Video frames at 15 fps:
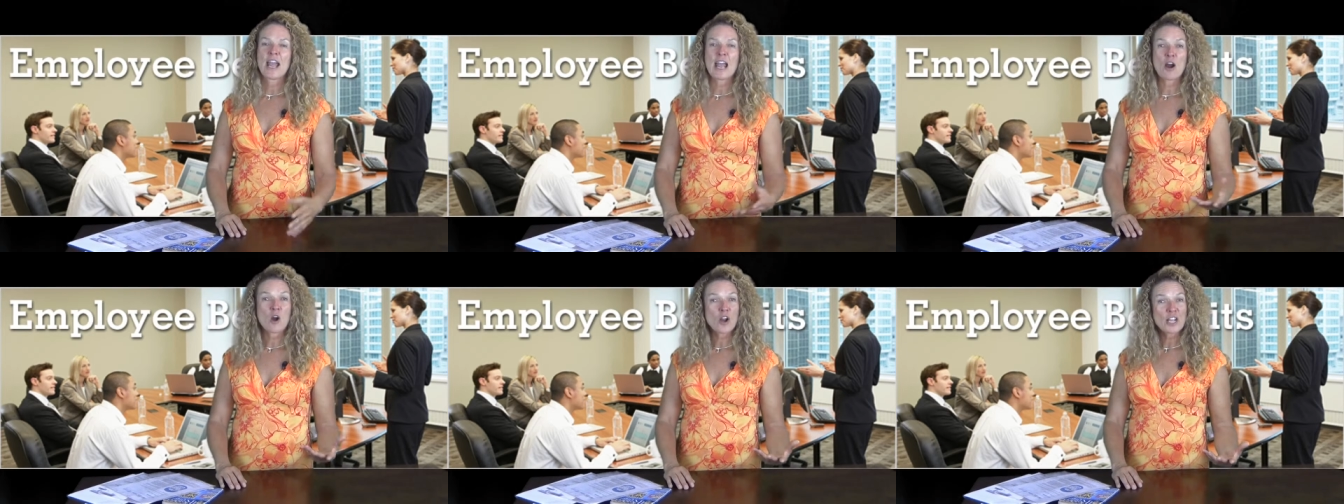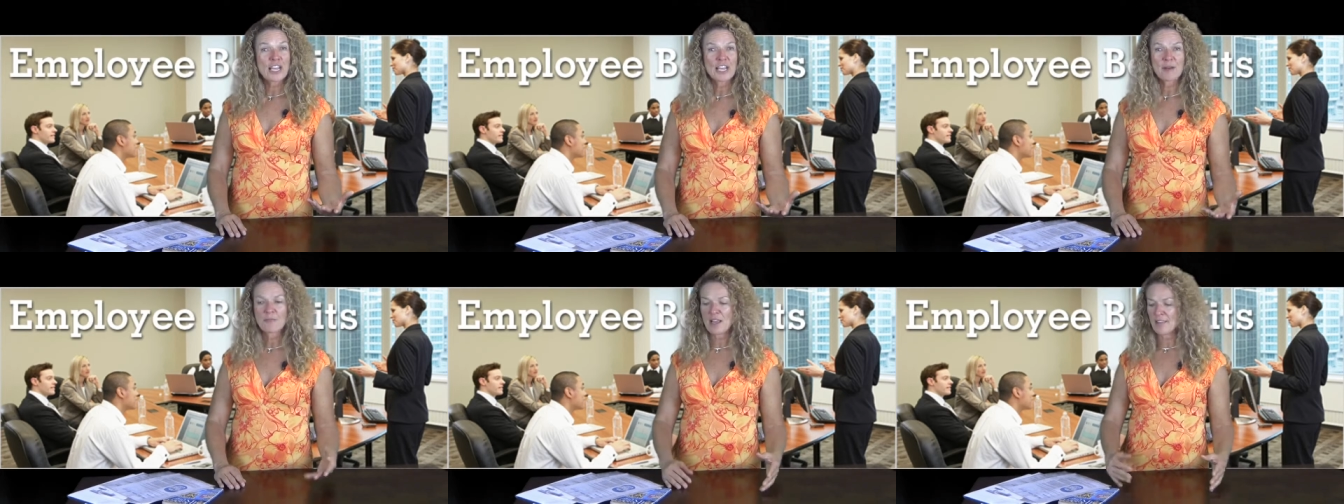or
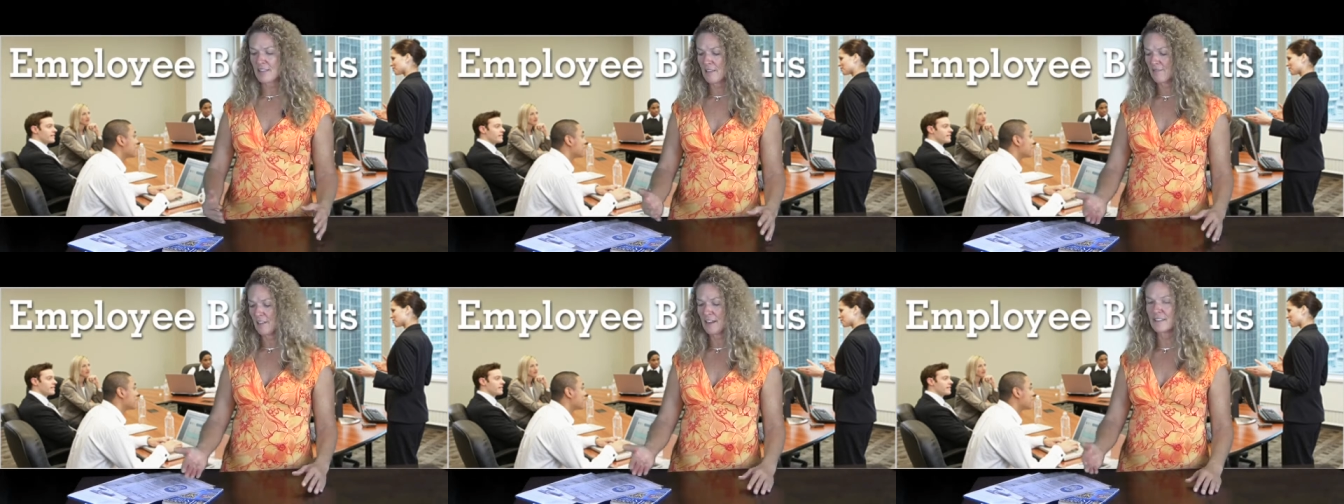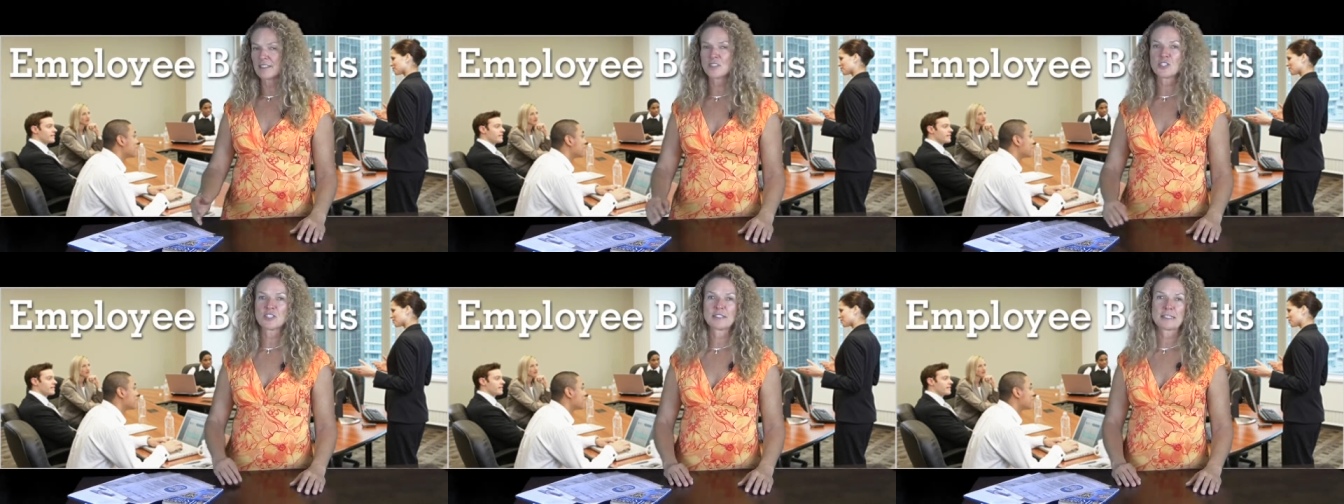him, and they find
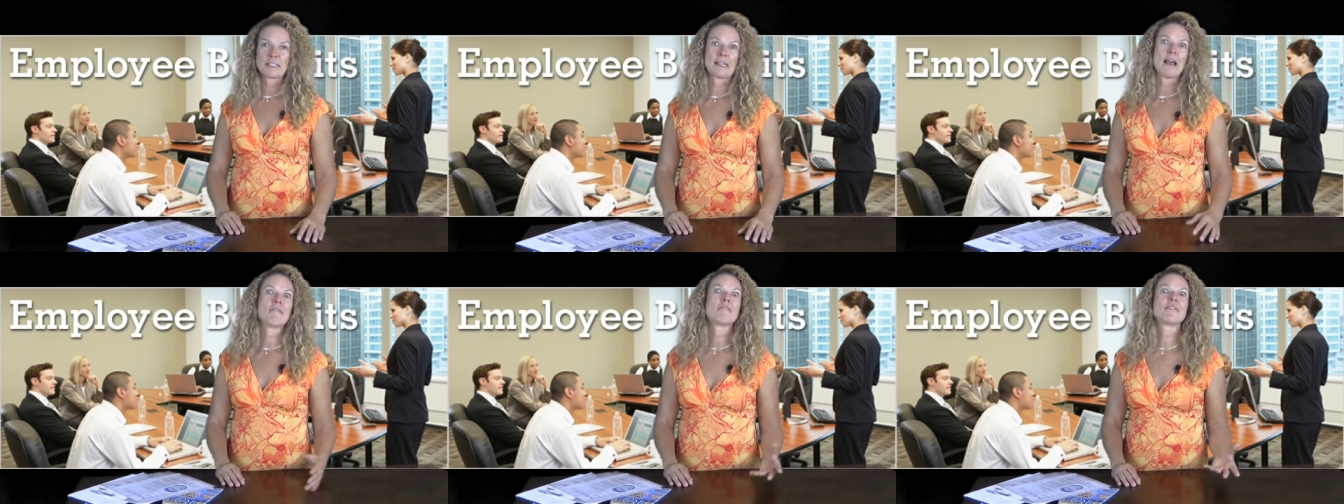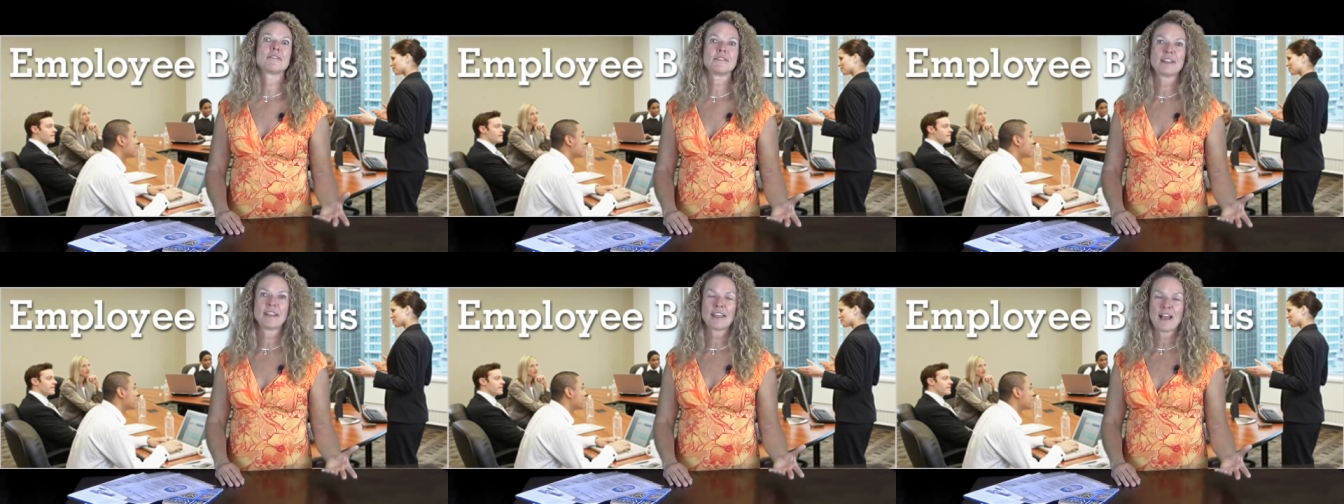that she's in debt
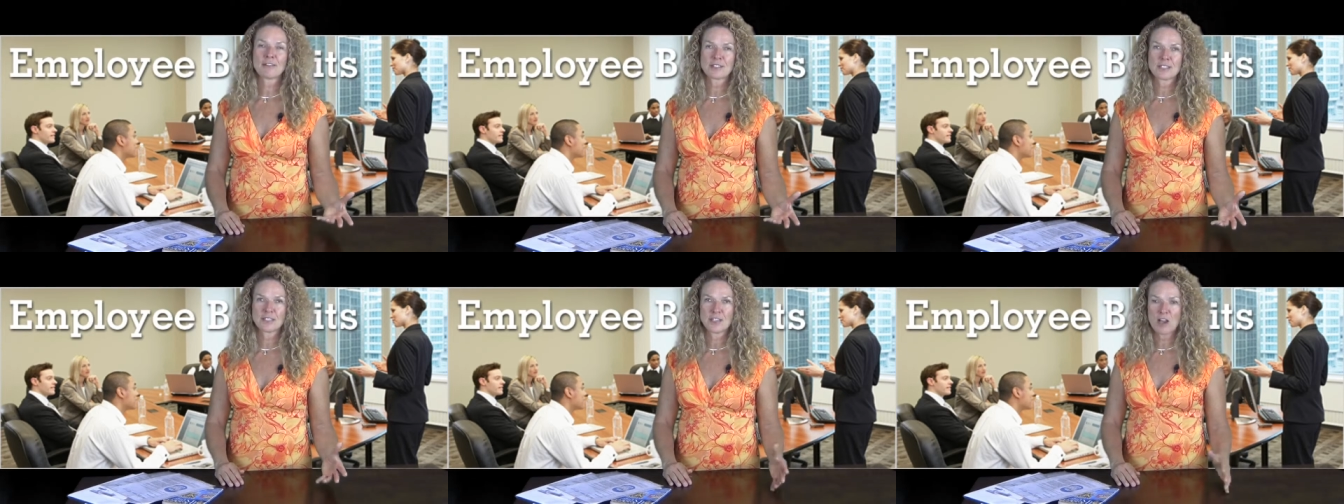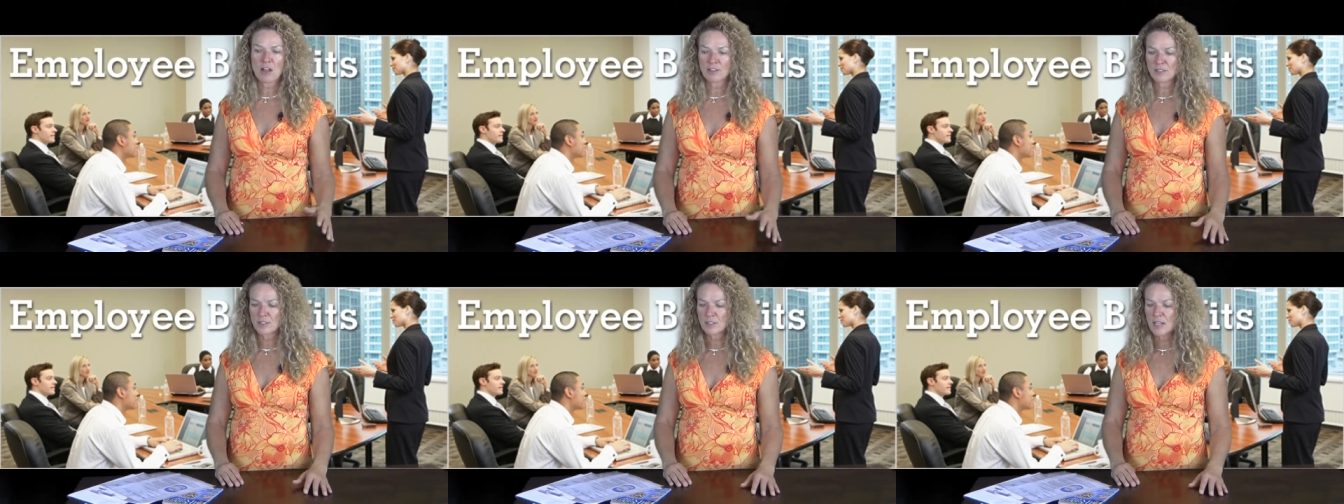
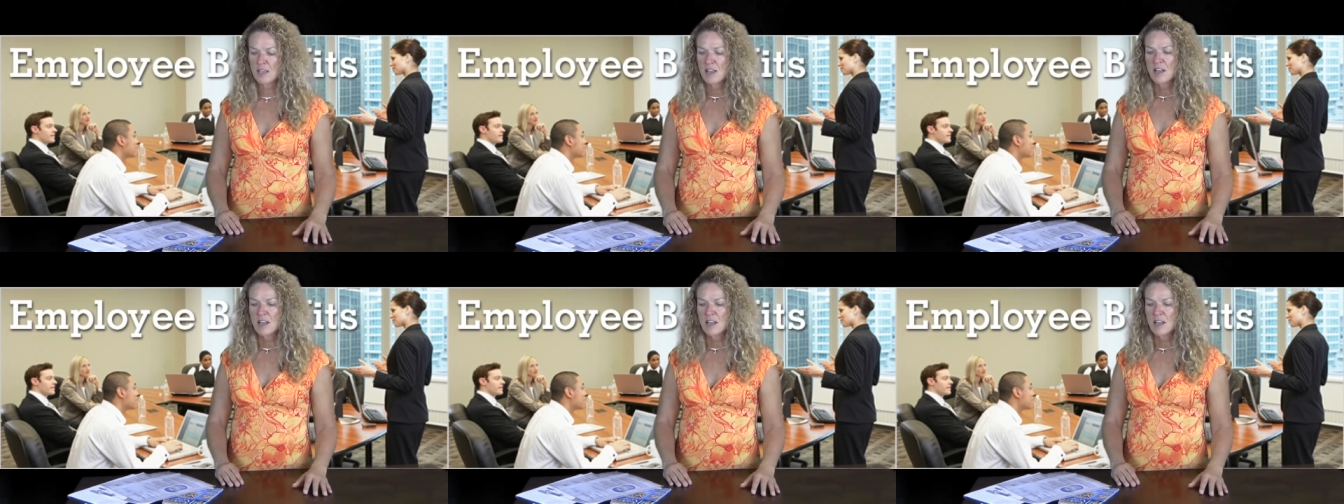$50,000.